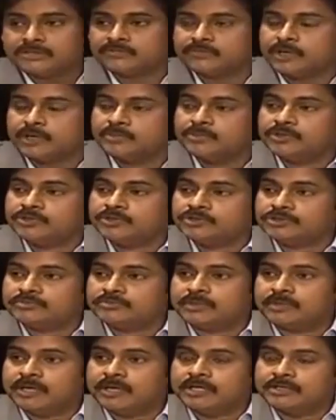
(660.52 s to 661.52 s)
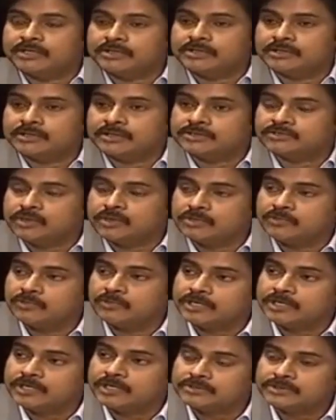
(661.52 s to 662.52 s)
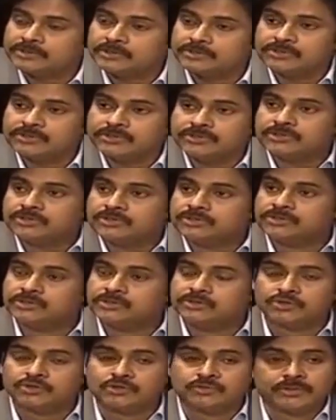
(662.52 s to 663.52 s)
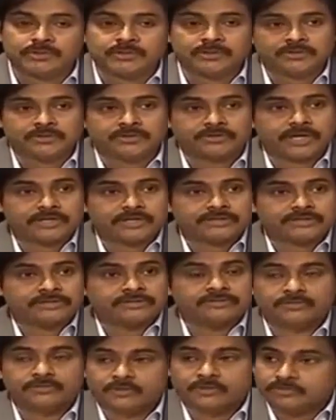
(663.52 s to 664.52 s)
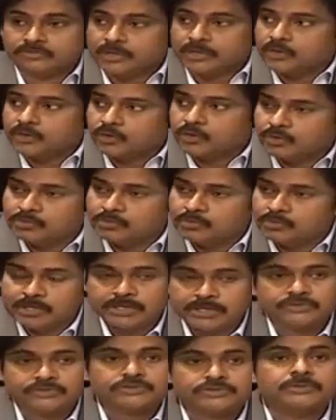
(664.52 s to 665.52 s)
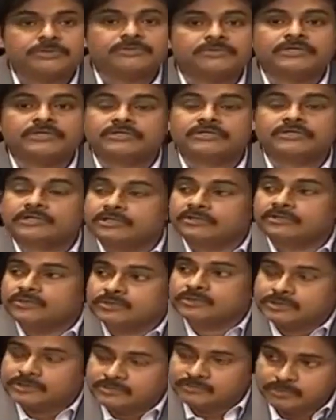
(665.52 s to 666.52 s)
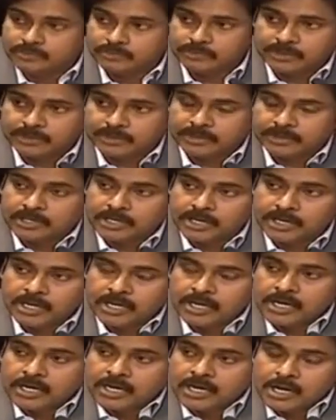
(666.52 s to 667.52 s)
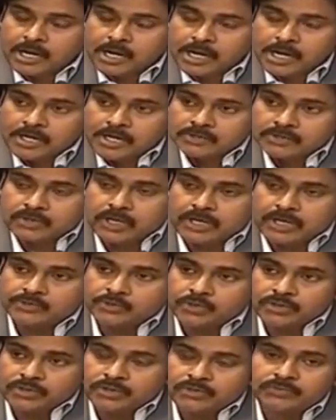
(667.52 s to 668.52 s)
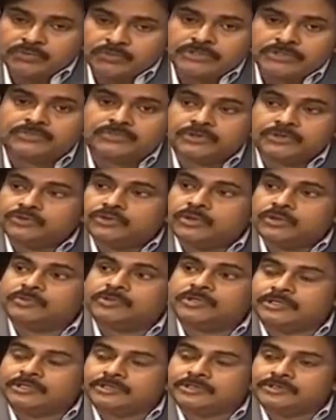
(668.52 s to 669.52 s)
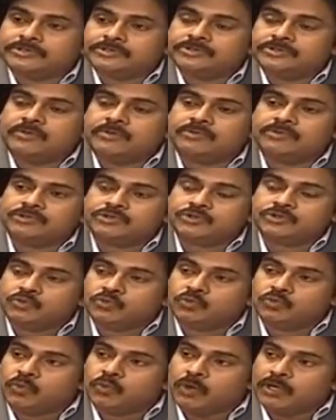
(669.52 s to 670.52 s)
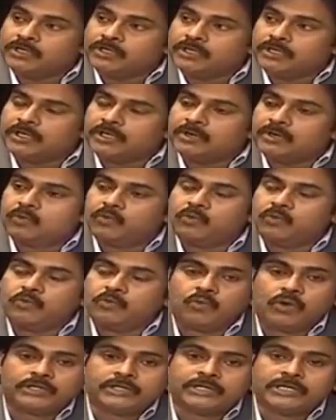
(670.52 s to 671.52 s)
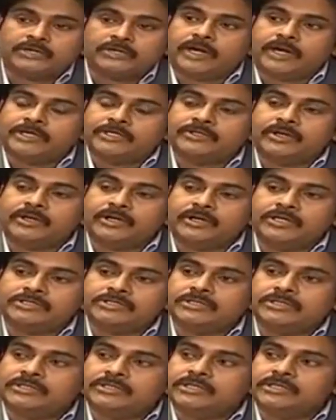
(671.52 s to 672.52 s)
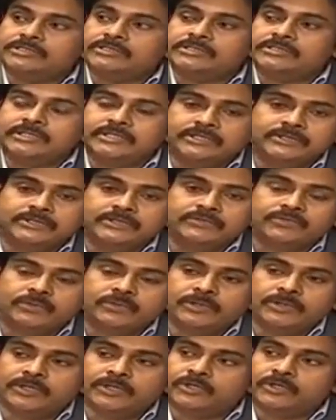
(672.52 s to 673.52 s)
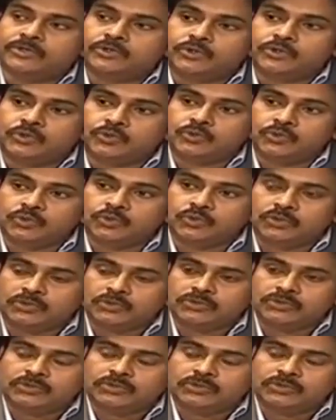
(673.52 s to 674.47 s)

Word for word: of communism and uh, Swami Vivekananda teachings used to be right in, in my home. It used to be quite confusing for me. So I don't know which one to embrace. So I was to wonder what kind of ideology is needed for me to,